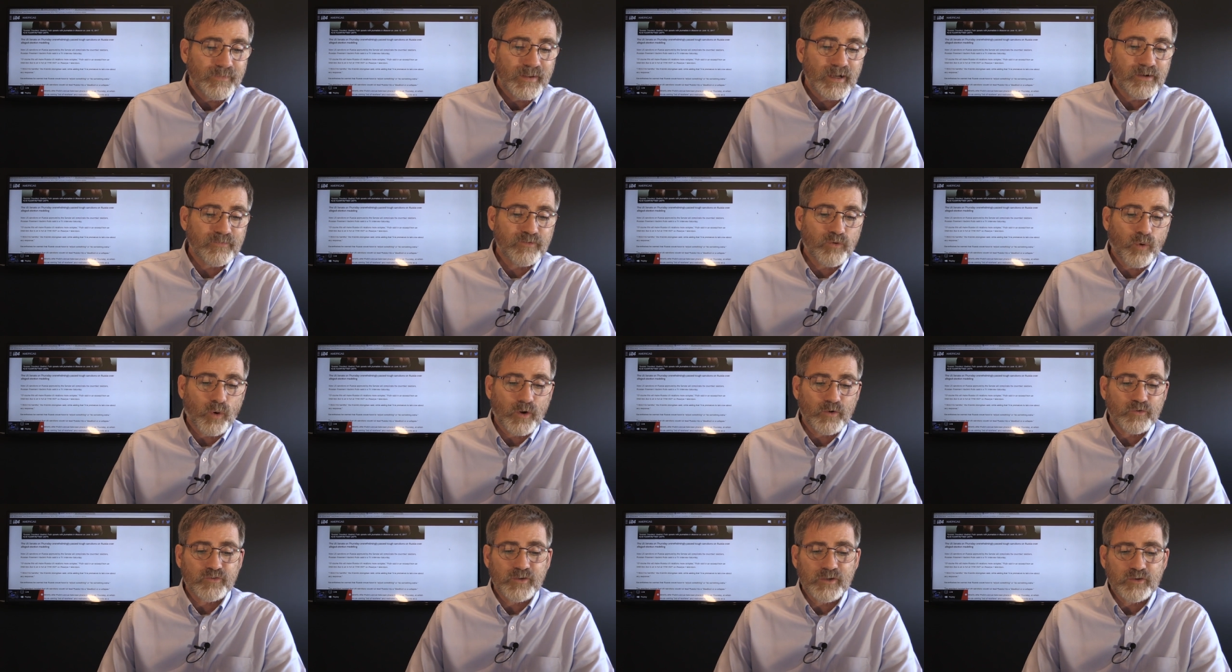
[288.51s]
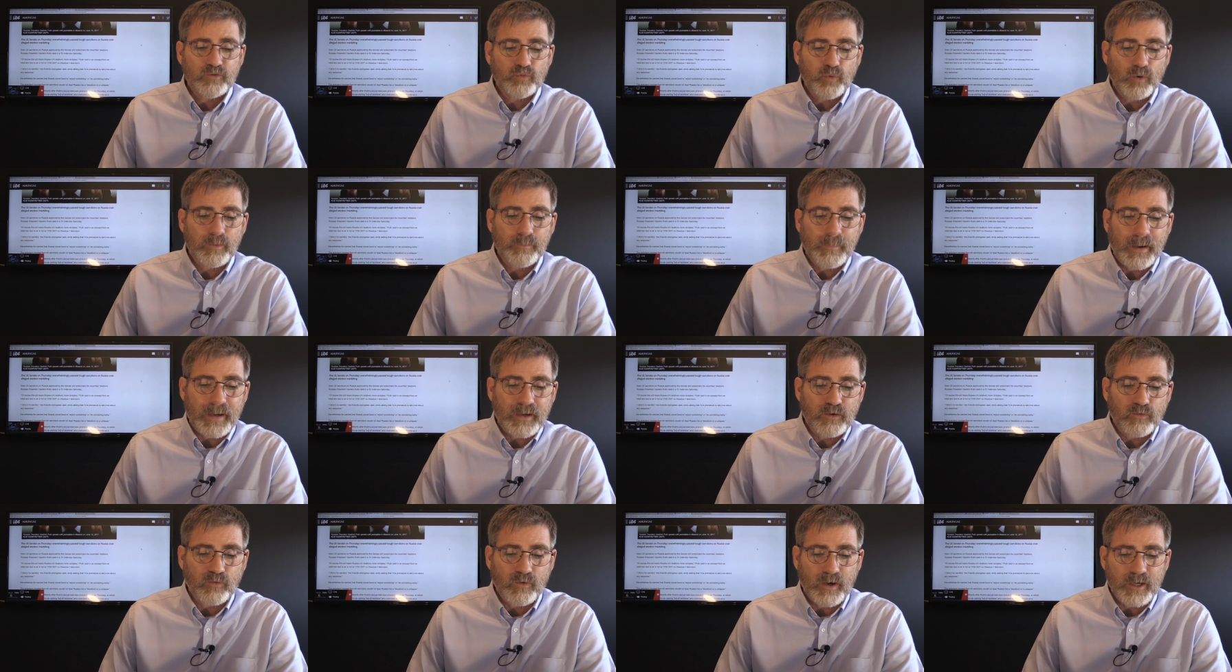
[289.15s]
Of course, this will
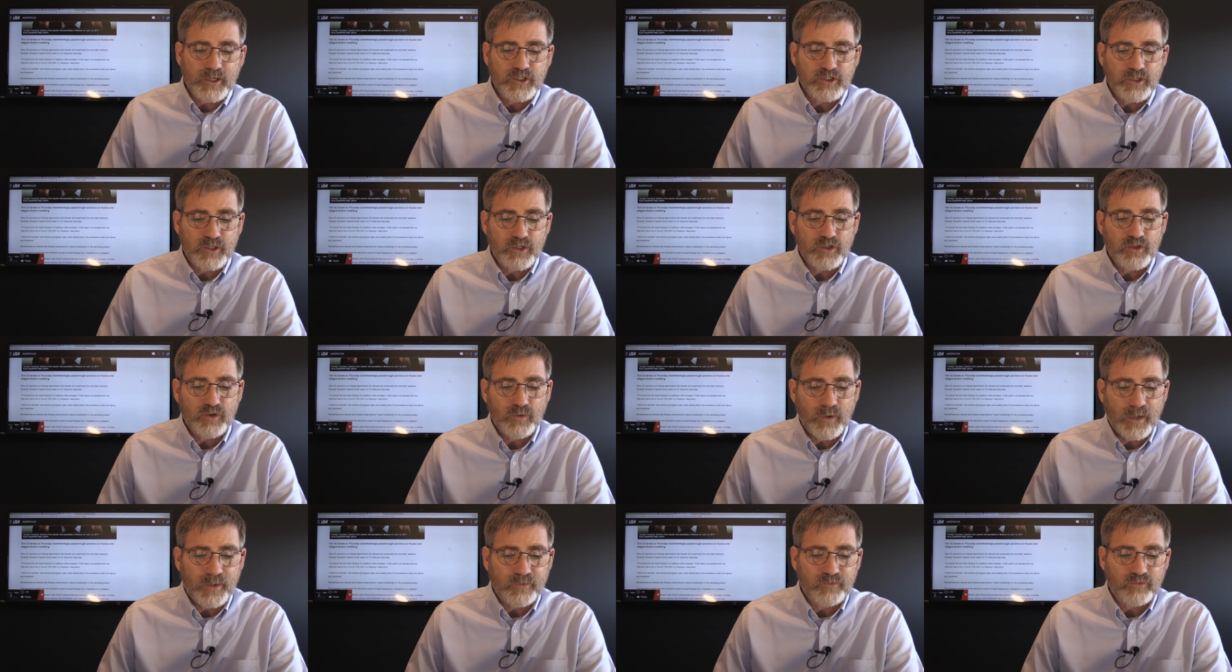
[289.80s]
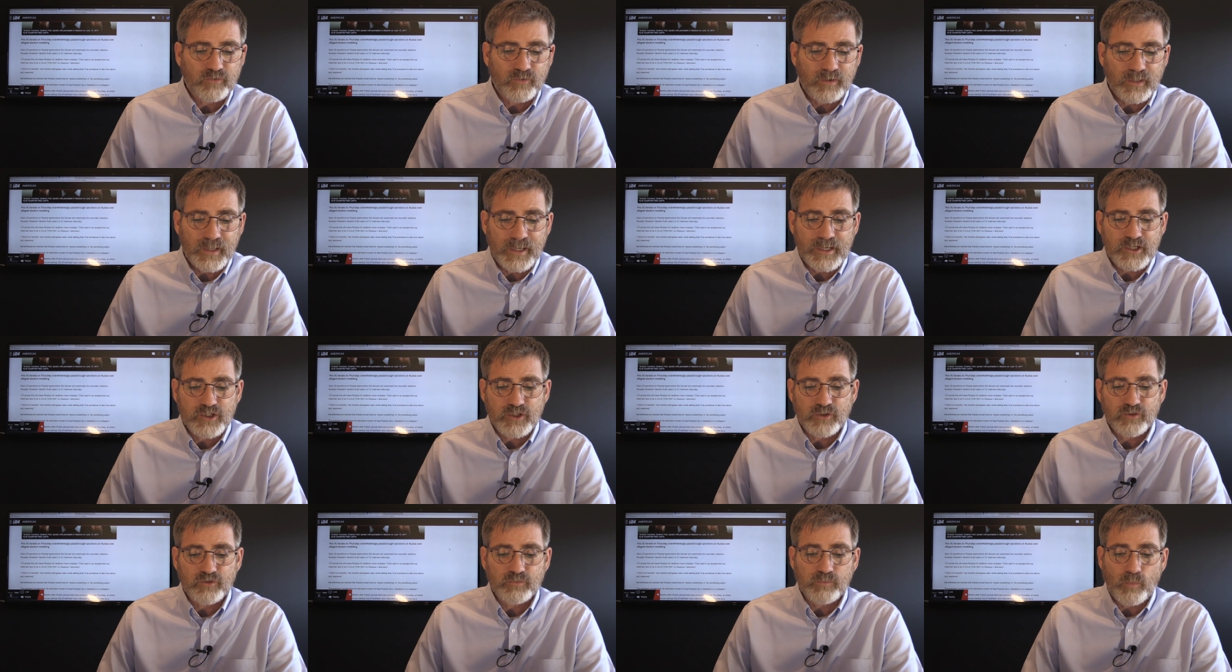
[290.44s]
make Russia U.S.
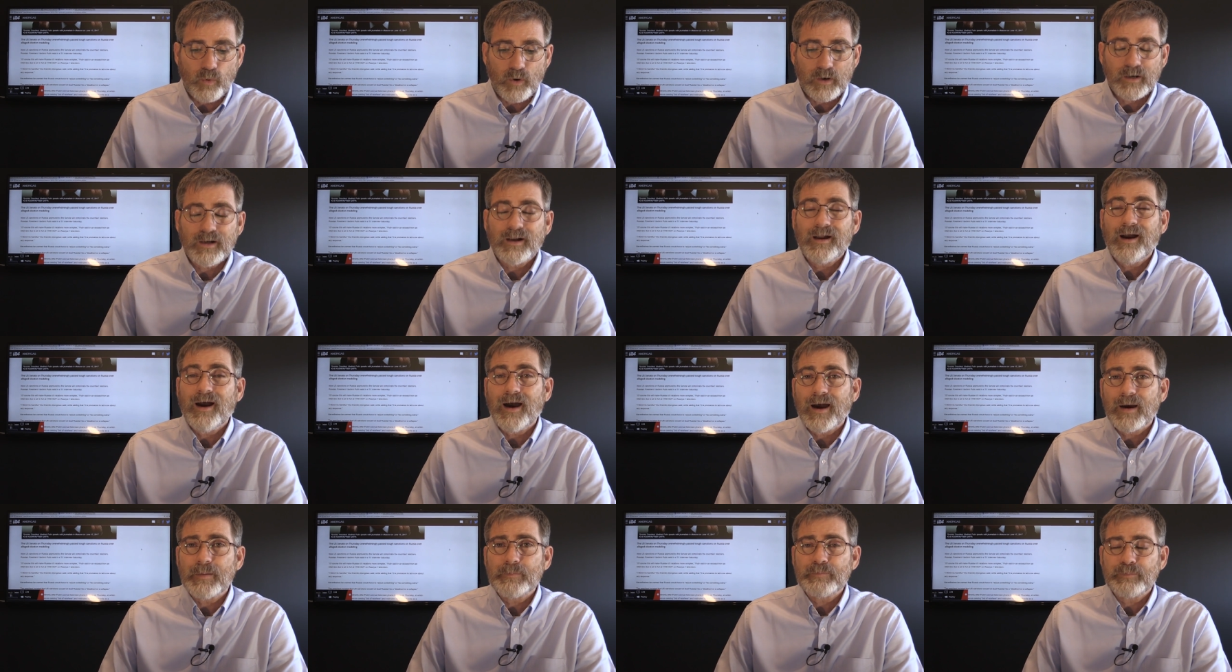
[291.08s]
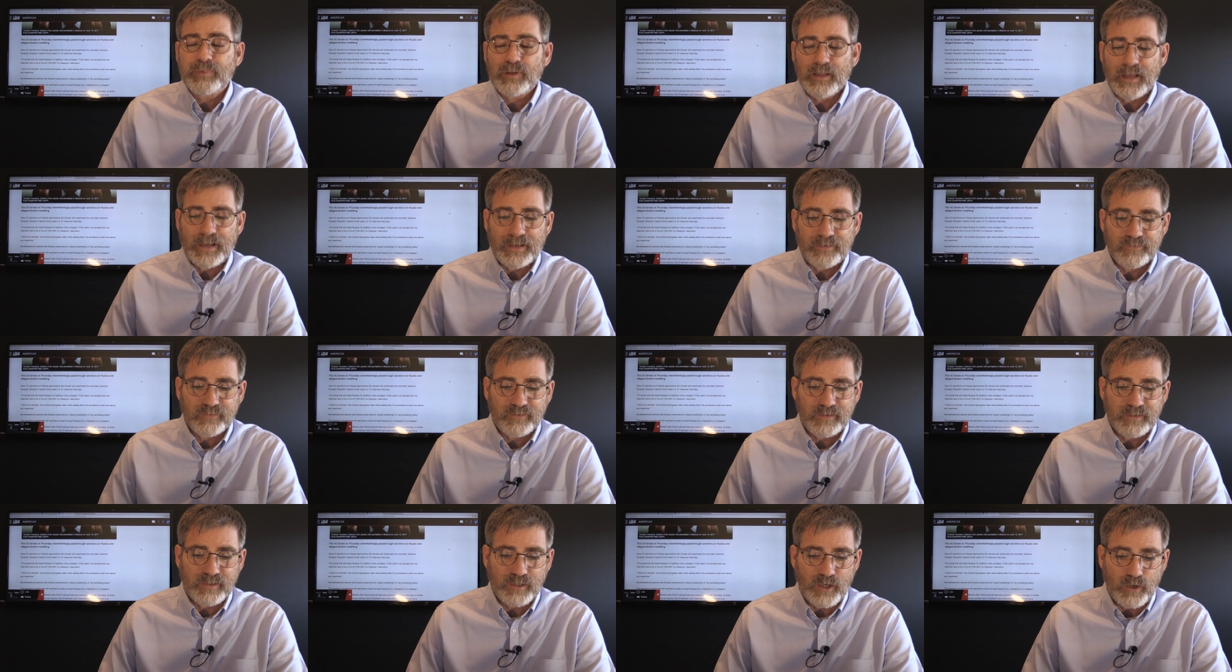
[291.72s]
relations more
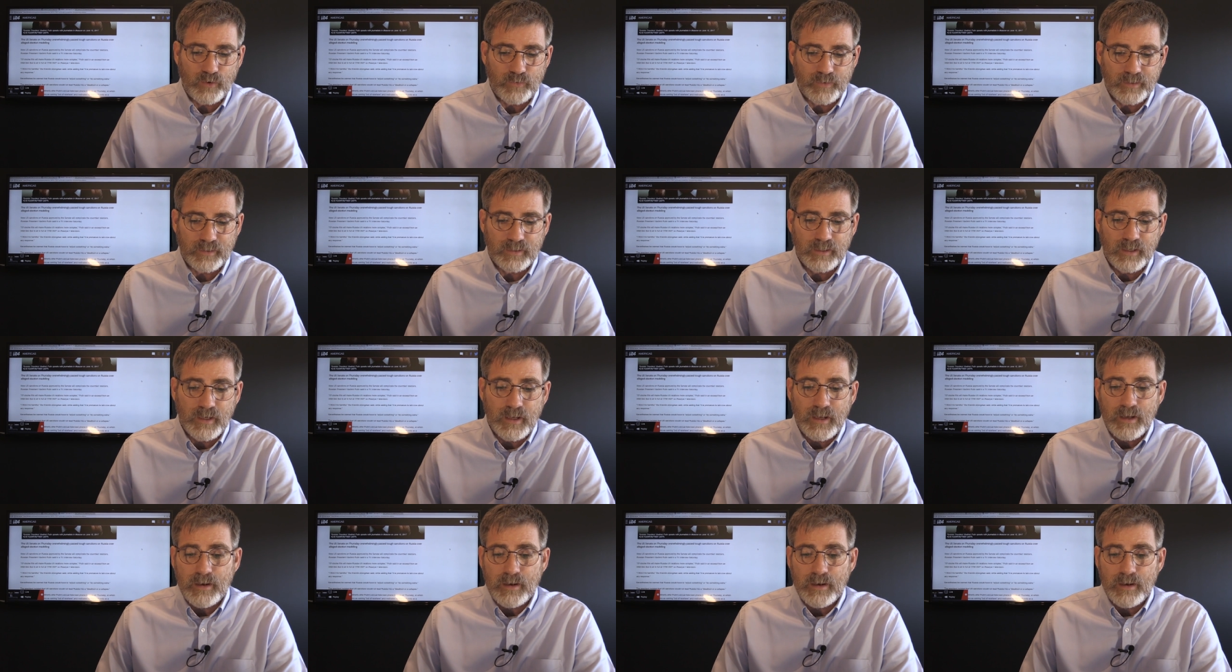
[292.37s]
complex, he noted.